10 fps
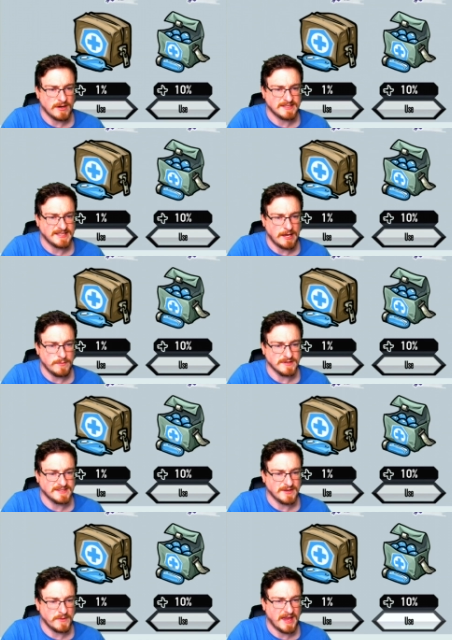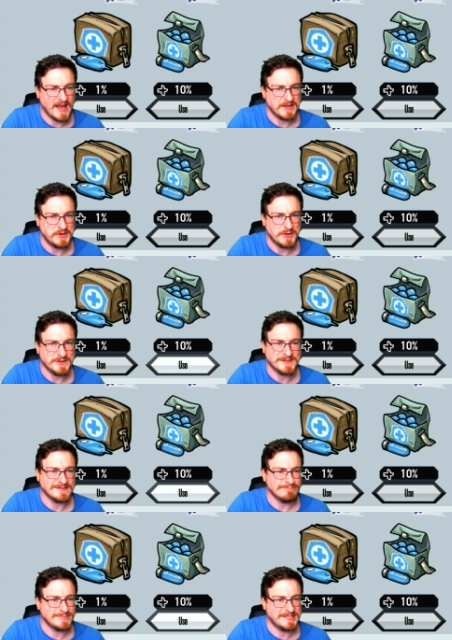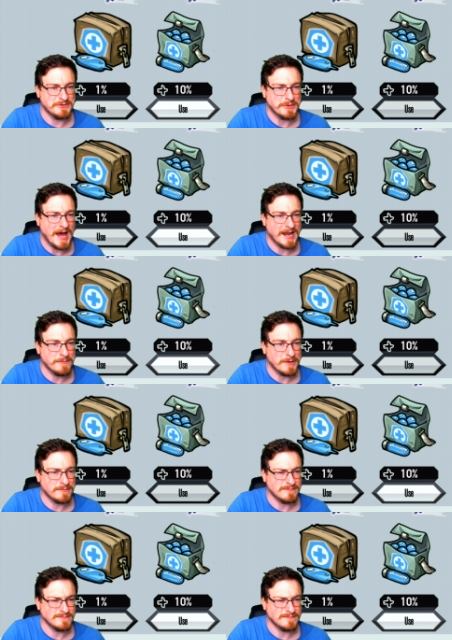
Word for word: of sabers, so we can't use Steel Garden, but